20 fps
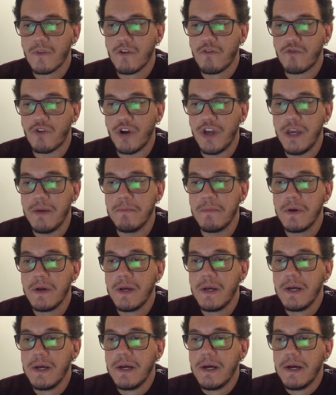For him,
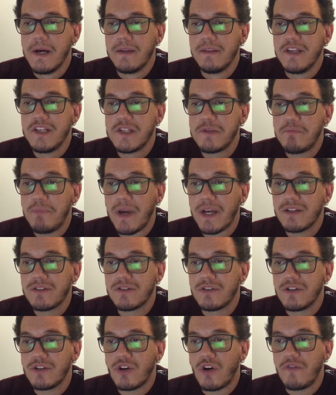the
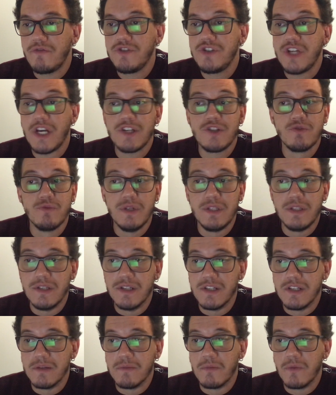specter of
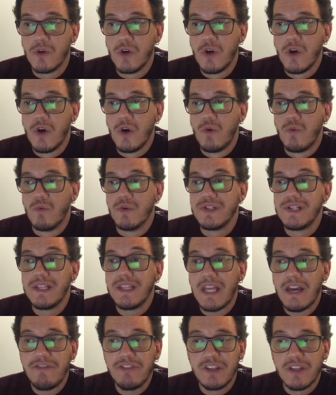Jesuitism was
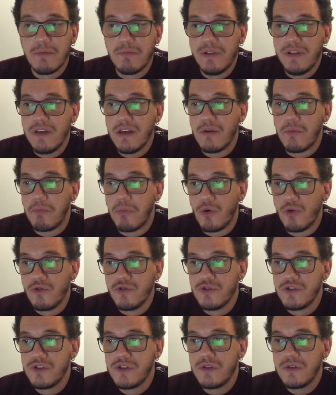inevitably
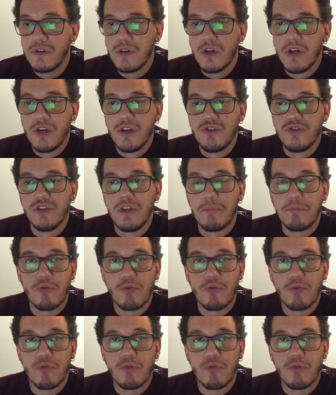opposed to the